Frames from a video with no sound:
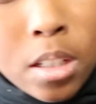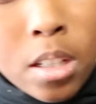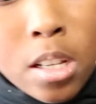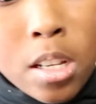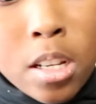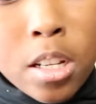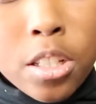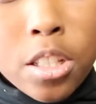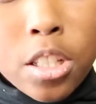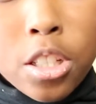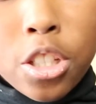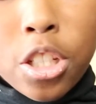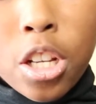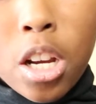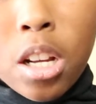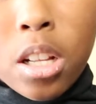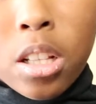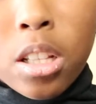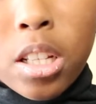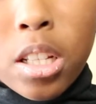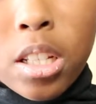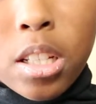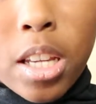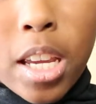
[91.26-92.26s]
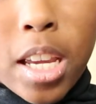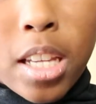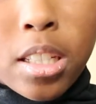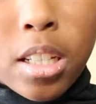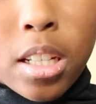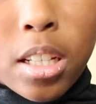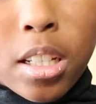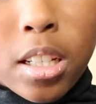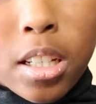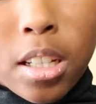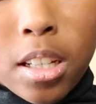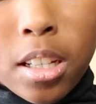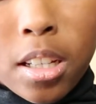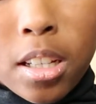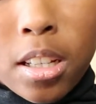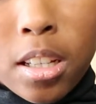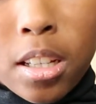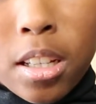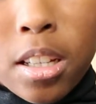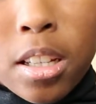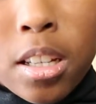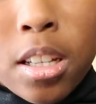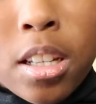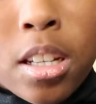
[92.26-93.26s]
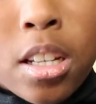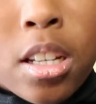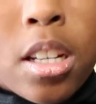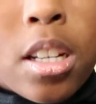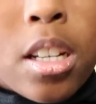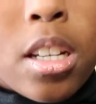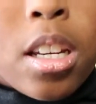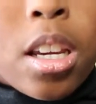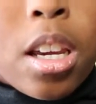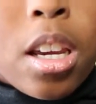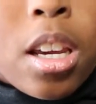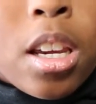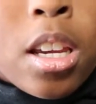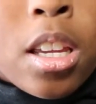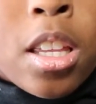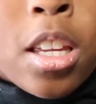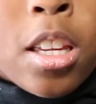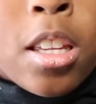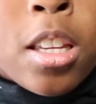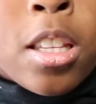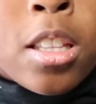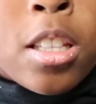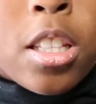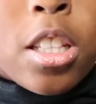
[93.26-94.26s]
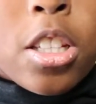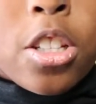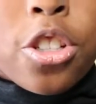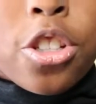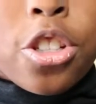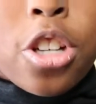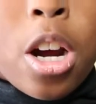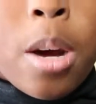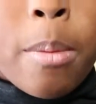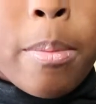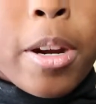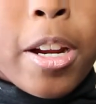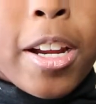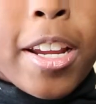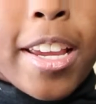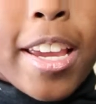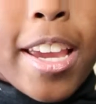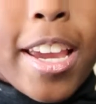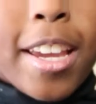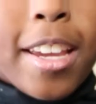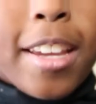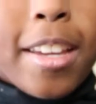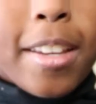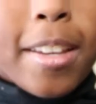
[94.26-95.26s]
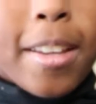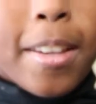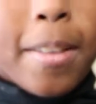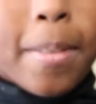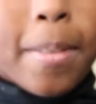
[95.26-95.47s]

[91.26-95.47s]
Here's the chocolate cake and the strawberry cake,